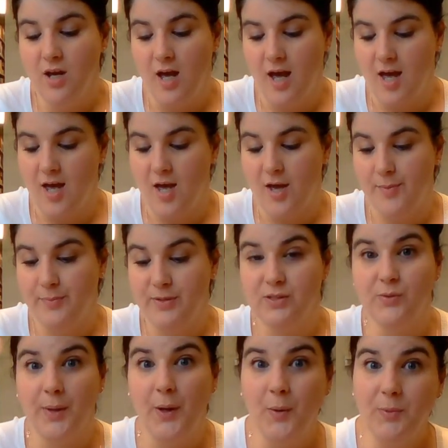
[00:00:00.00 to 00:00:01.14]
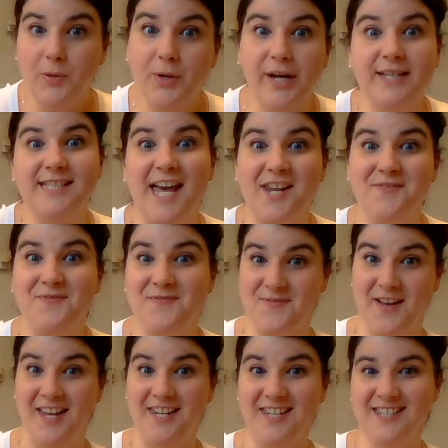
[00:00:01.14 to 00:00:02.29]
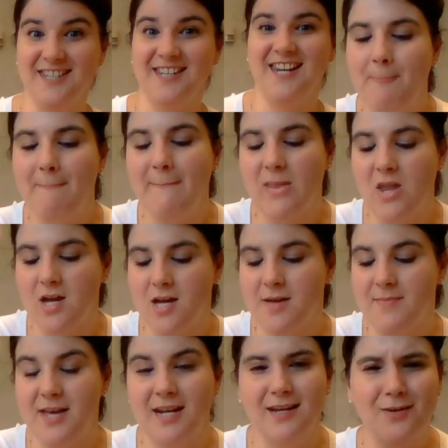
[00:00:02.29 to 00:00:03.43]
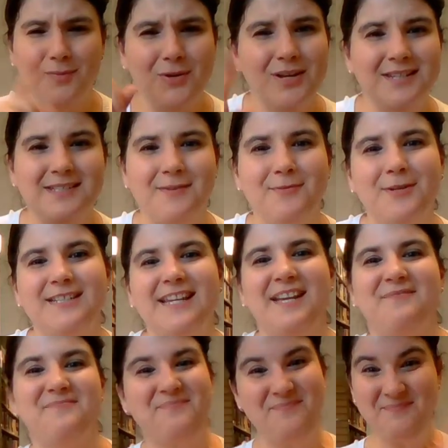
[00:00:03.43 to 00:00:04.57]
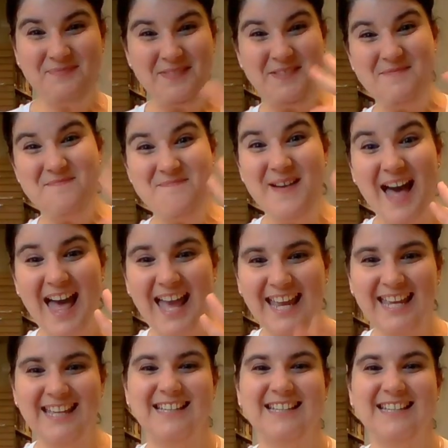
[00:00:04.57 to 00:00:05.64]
So I hope you guys had fun, and I hope you guys have a great day. Bye!